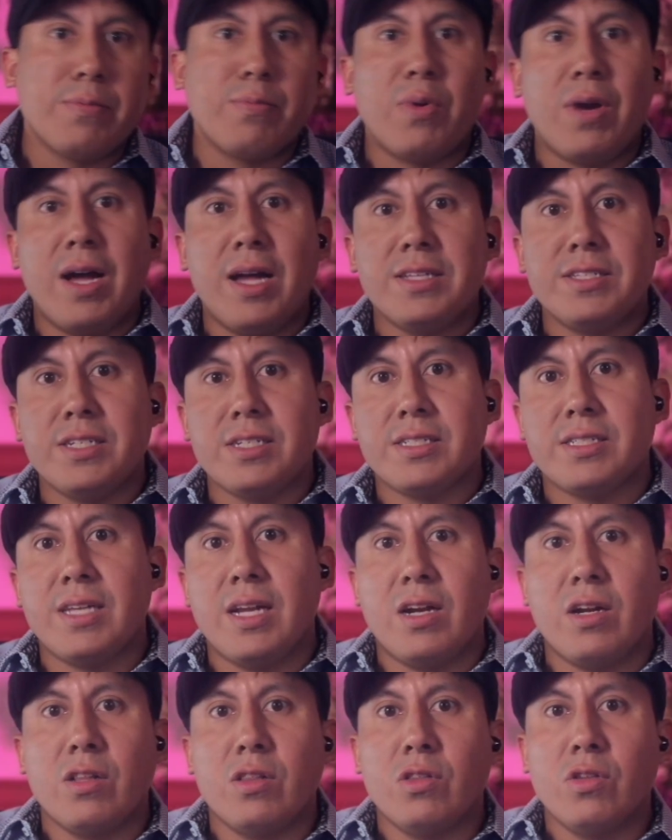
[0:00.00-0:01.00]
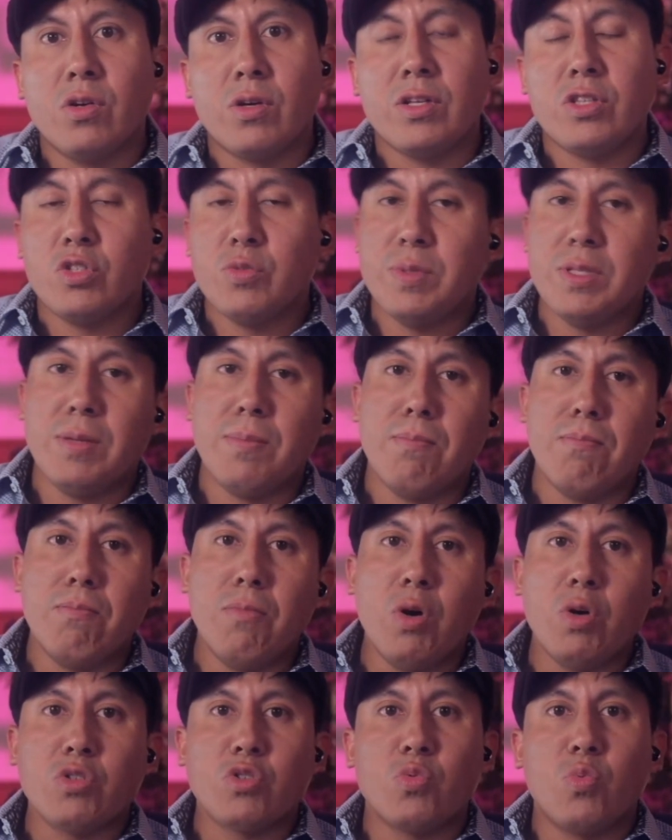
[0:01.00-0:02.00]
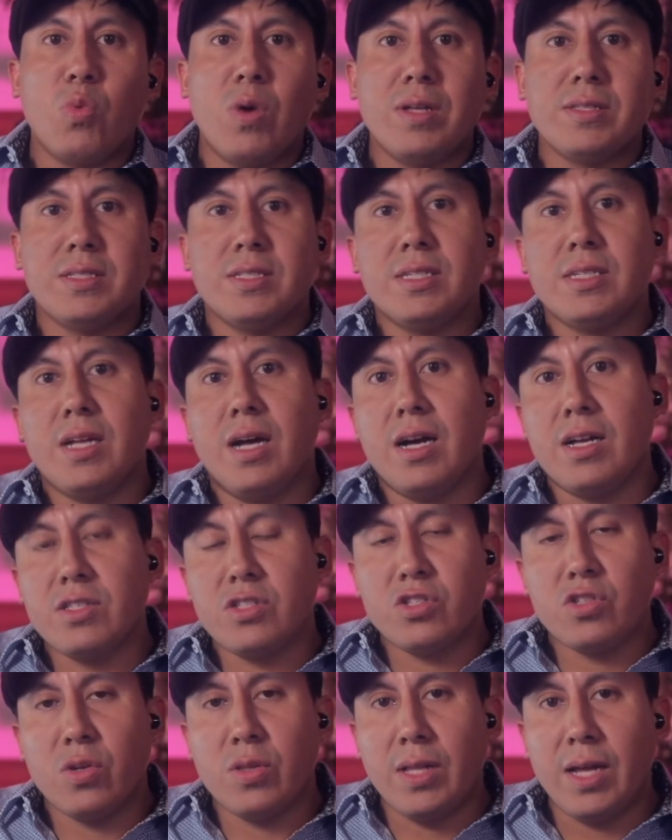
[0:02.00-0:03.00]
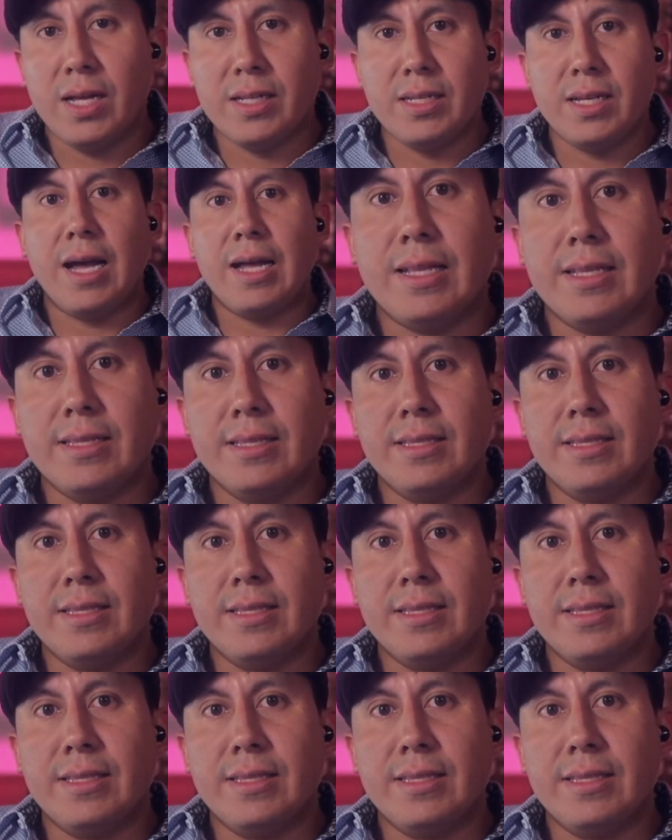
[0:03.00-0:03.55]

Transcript: projects that are looking to be the most wanted on Solana